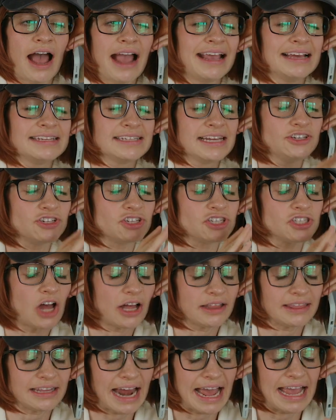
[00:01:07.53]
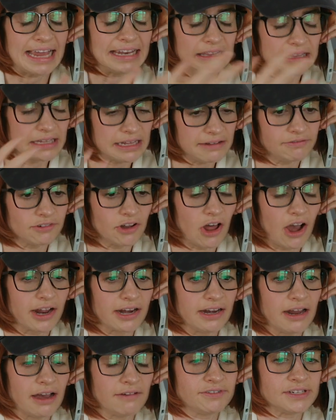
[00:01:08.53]
I guess I just thought that I had lived
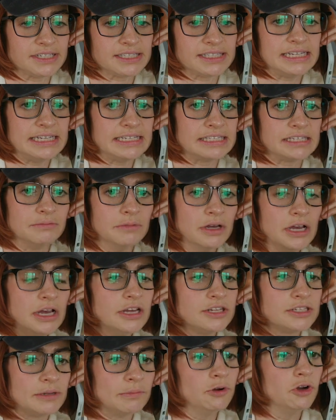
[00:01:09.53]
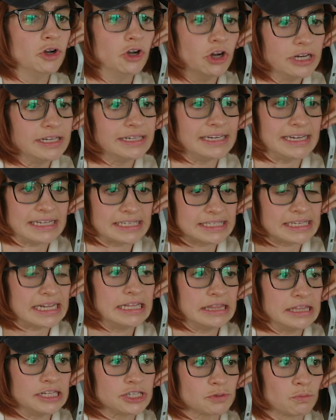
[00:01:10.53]
long enough to see some goodness
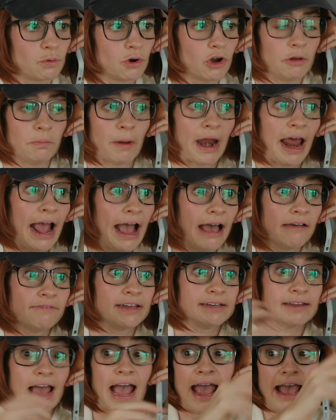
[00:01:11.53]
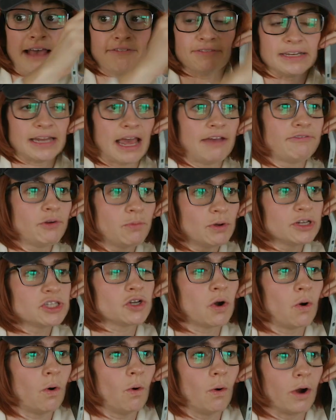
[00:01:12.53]
in this world, but I haven't.
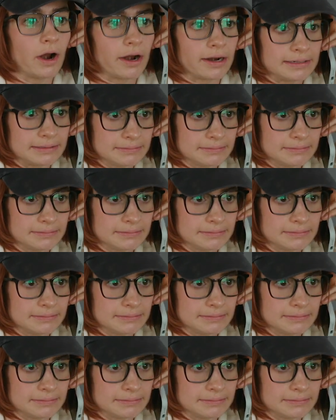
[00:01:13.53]
Everyone's a whore.